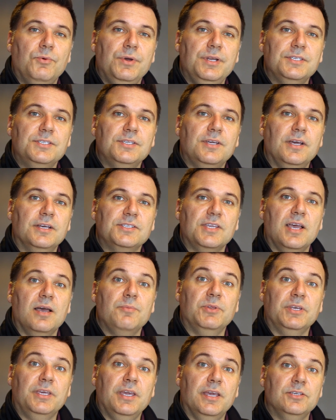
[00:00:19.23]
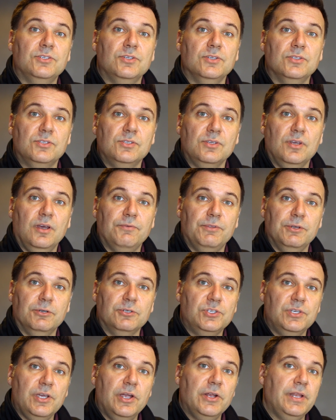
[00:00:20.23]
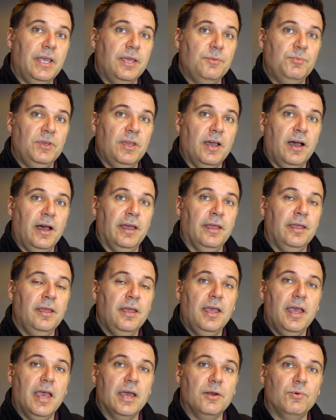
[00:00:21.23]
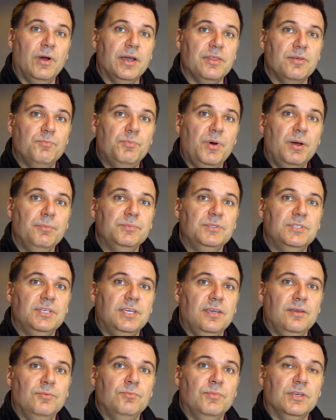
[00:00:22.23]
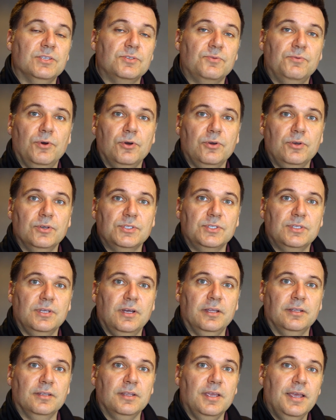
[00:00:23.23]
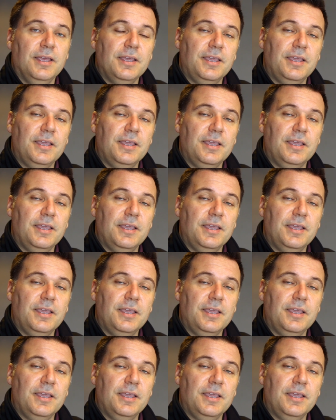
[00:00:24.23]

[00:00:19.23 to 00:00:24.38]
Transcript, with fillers: We discuss applications of their shared A P I and why the Bump team is focused on